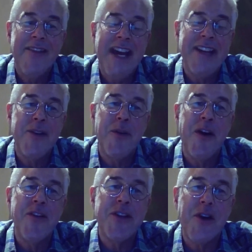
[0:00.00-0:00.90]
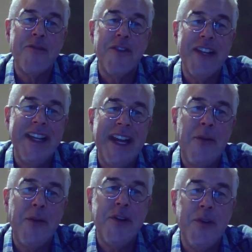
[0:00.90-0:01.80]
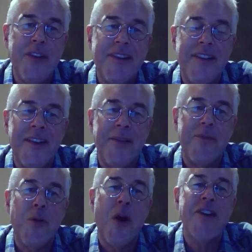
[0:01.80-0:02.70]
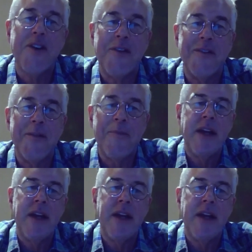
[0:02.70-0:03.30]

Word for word: If I had to do all this over again, I would do it uh, twice over.